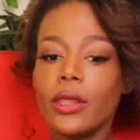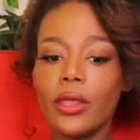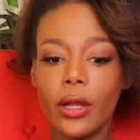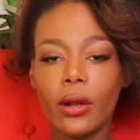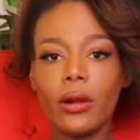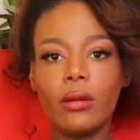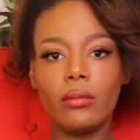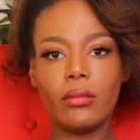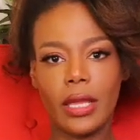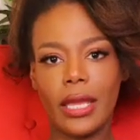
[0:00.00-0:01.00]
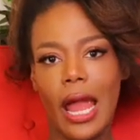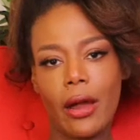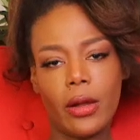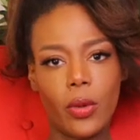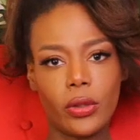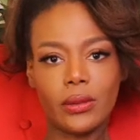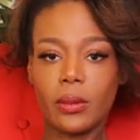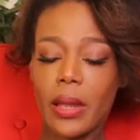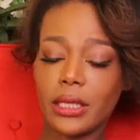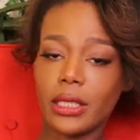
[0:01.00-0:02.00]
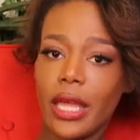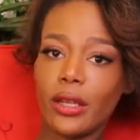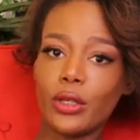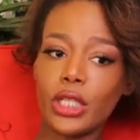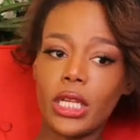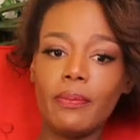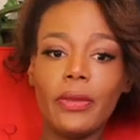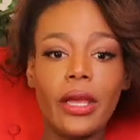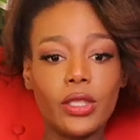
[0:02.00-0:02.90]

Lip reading: they carry most of the masculine energy.